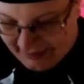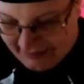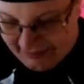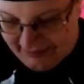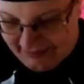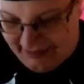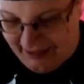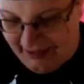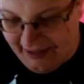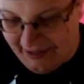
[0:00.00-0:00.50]

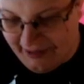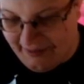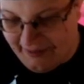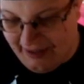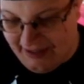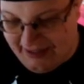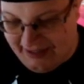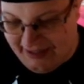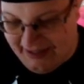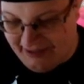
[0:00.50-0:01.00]
Lilo
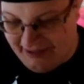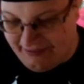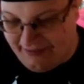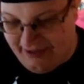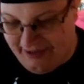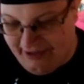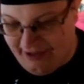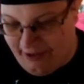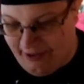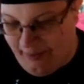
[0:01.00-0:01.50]
also
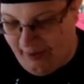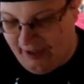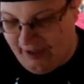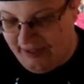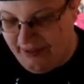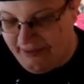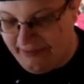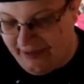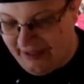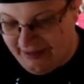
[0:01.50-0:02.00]
very
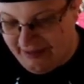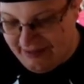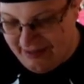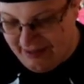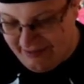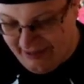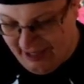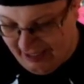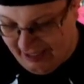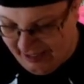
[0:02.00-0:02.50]
quickly
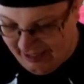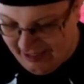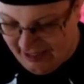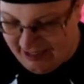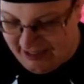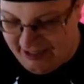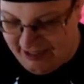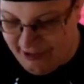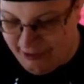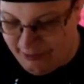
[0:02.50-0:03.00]

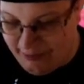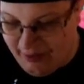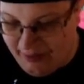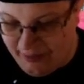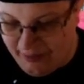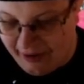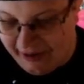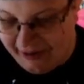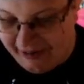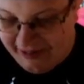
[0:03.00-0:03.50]
recognized who we
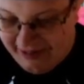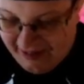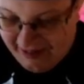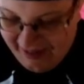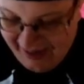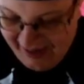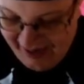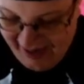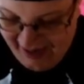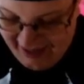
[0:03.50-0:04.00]
were,
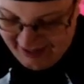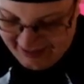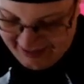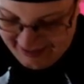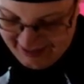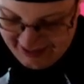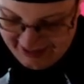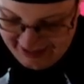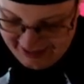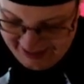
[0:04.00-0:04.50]
and
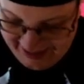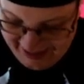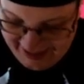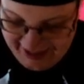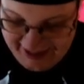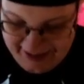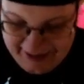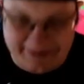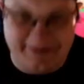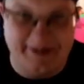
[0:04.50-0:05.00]
thus
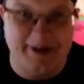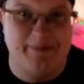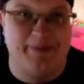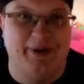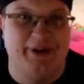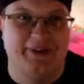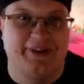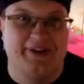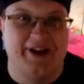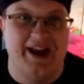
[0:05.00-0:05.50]
we
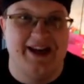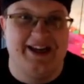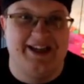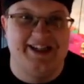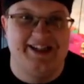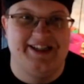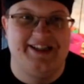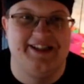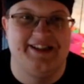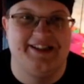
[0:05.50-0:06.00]
both got
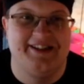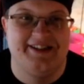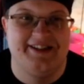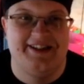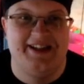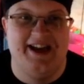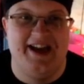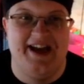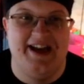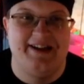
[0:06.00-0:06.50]
kisses on
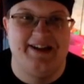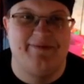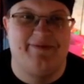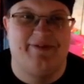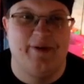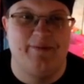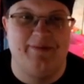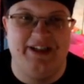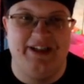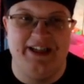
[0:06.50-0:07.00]
the head
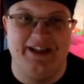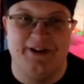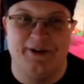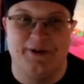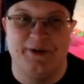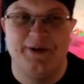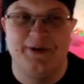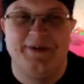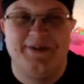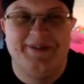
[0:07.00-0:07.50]
from
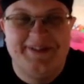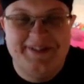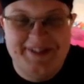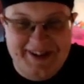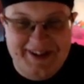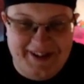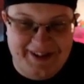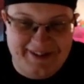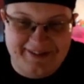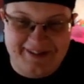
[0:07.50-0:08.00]
Lilo,
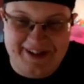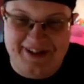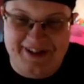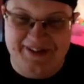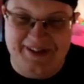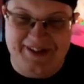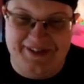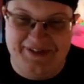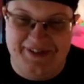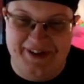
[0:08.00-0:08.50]
which
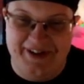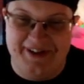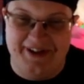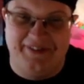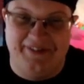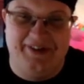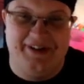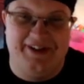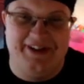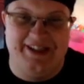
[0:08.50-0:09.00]
was very,
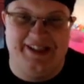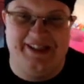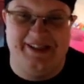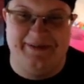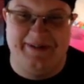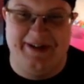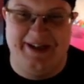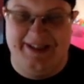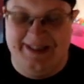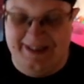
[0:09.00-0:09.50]
very
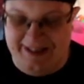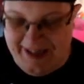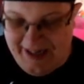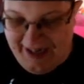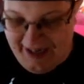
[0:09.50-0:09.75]
sweet.